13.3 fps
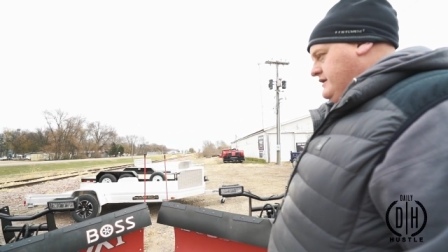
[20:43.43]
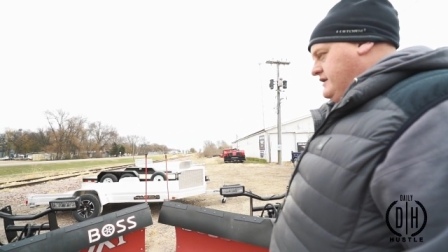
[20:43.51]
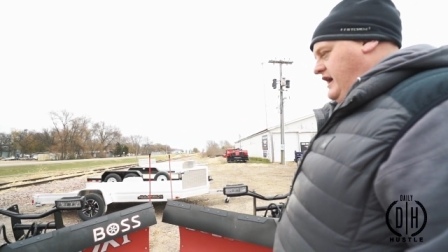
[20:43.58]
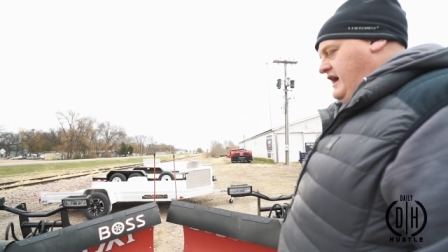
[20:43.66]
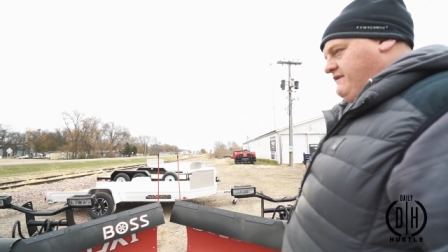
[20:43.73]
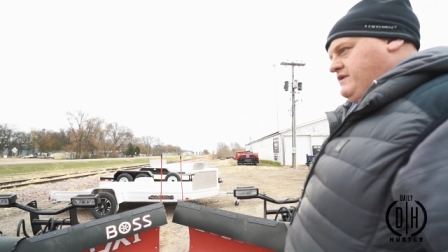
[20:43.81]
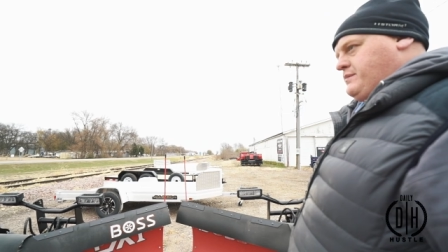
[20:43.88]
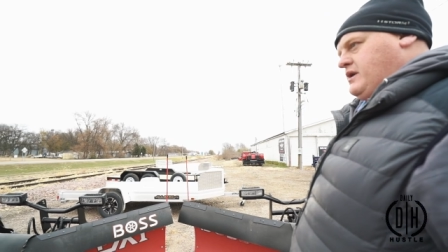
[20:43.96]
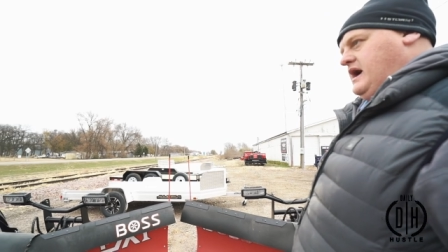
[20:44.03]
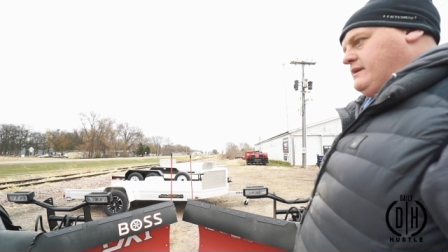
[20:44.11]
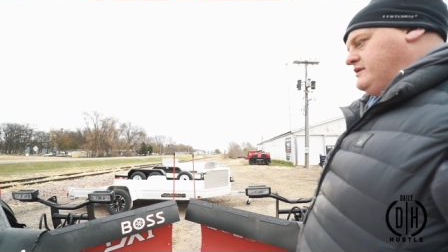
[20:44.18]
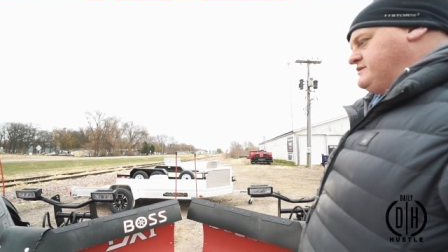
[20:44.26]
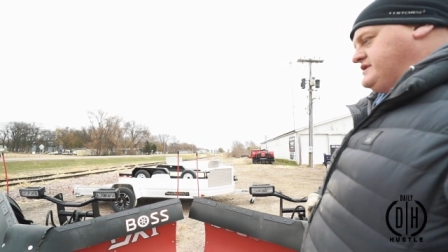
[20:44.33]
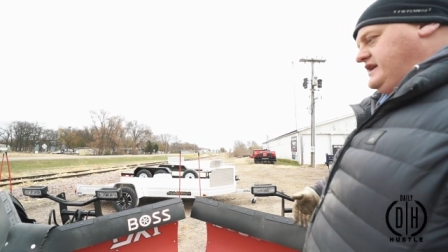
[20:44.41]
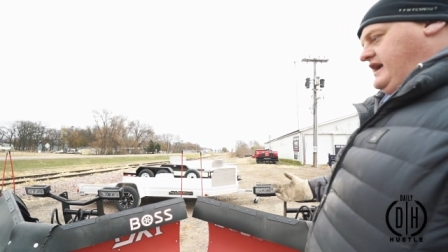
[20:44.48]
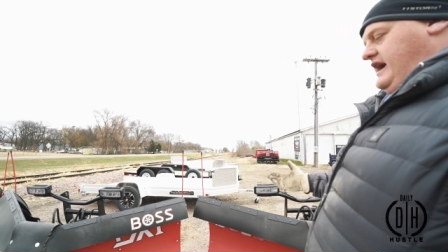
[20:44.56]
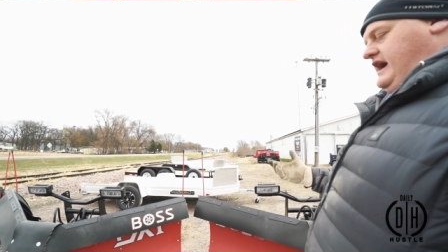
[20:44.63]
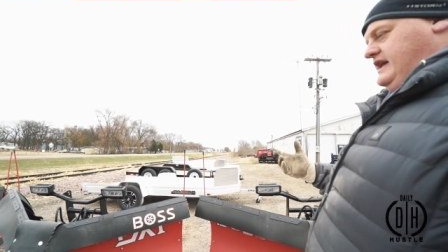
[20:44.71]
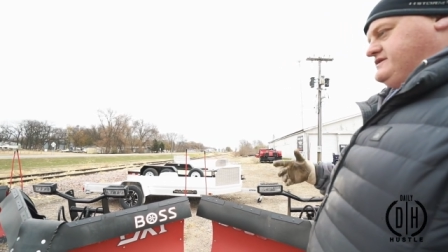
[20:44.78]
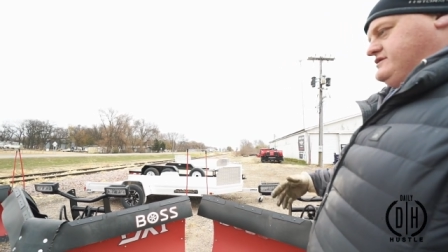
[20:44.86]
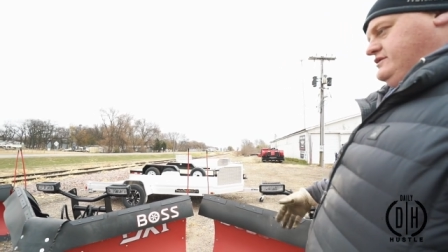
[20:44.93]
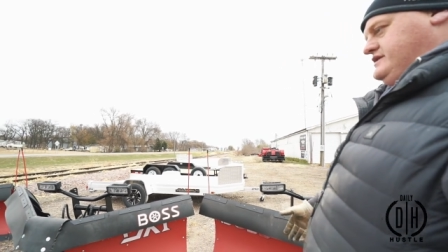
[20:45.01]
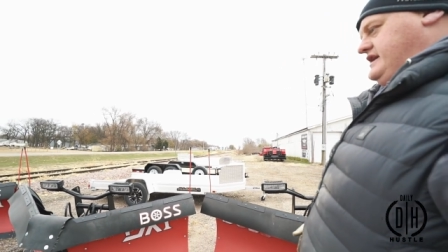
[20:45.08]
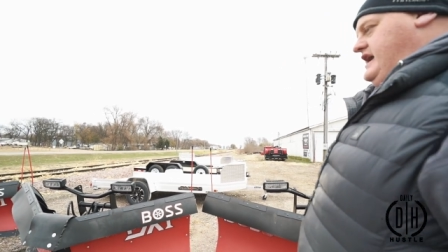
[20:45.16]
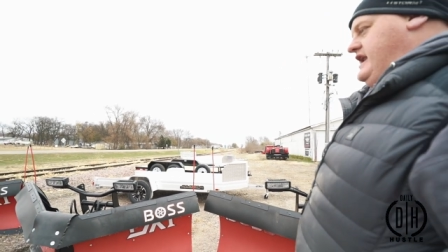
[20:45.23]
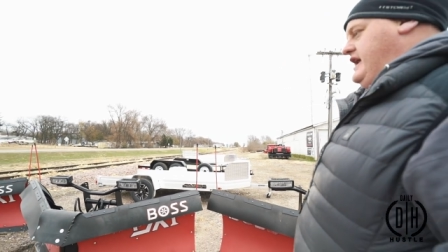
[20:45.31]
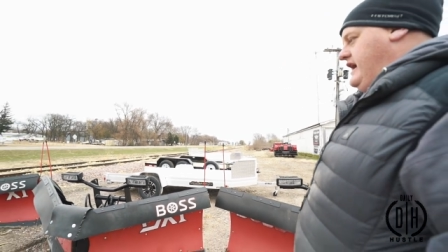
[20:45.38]
to have the problems he had. So it's
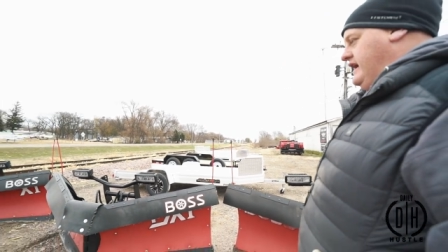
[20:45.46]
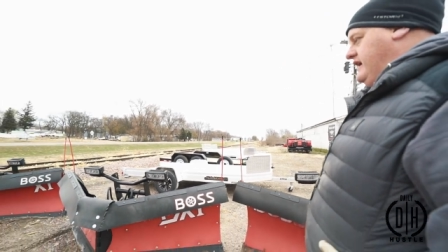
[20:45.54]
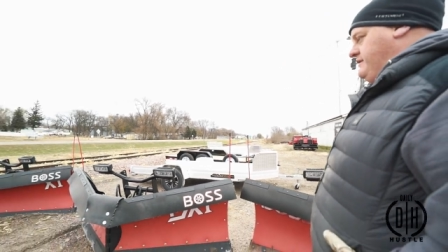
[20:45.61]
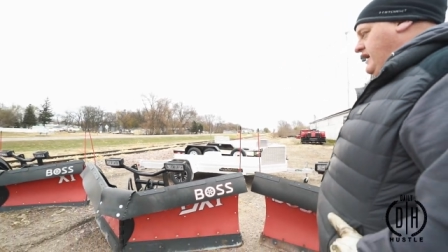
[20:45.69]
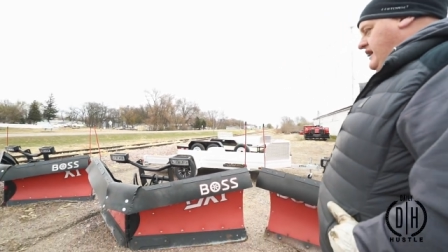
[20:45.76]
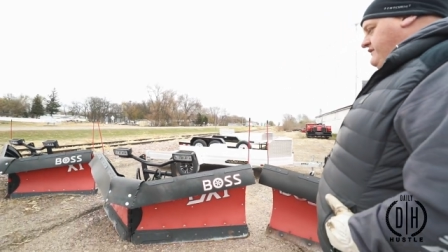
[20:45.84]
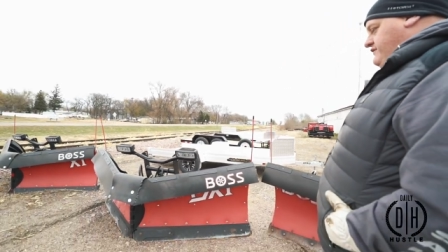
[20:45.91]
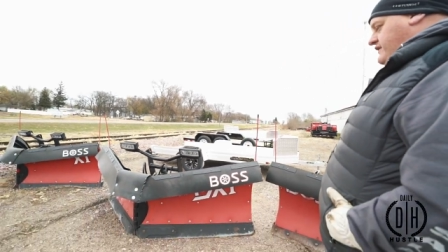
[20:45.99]
kind of right. egg in my